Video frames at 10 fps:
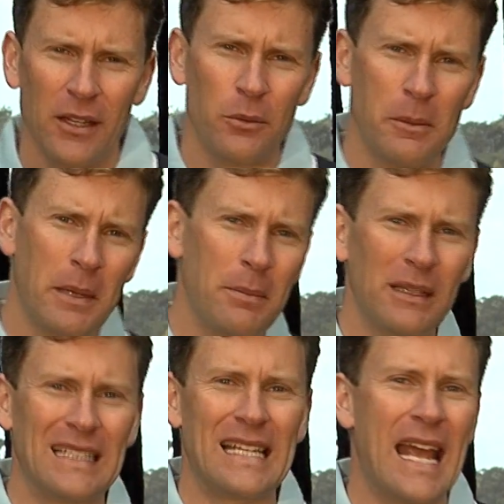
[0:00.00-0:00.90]
when people
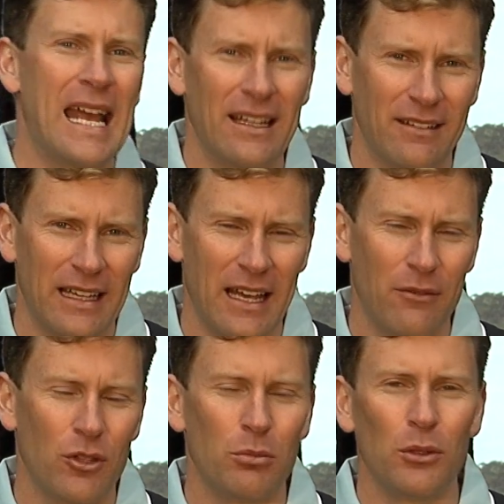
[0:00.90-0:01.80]
are down, they
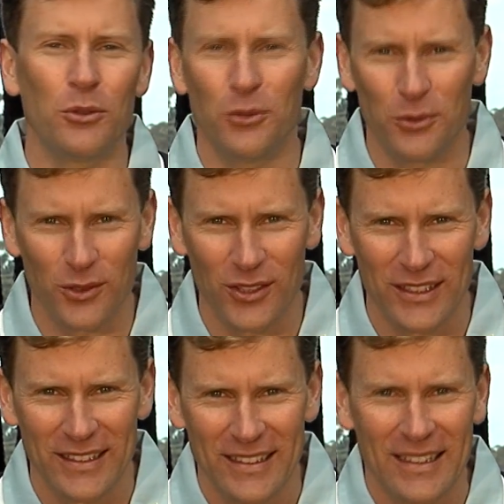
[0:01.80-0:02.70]
have the blues.
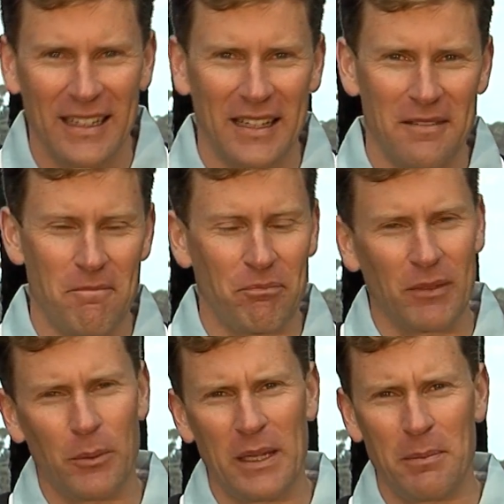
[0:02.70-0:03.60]

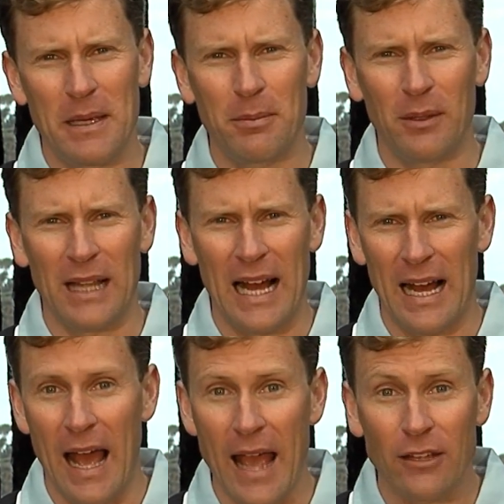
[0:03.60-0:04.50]
When people
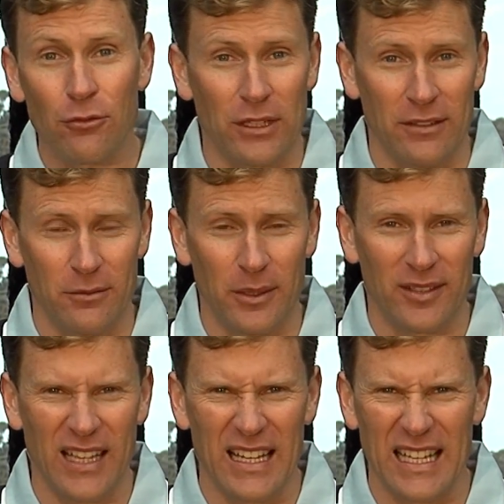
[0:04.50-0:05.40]
are angry, we
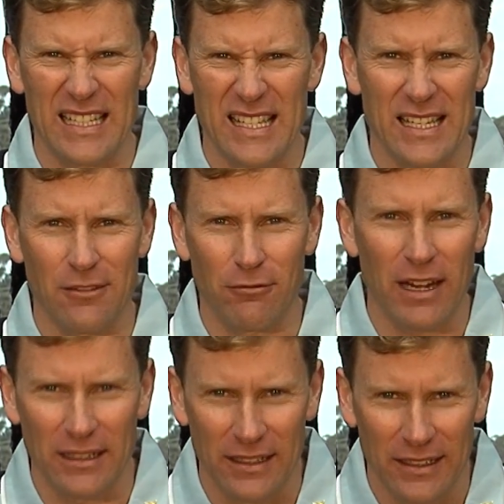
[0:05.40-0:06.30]
say they see red.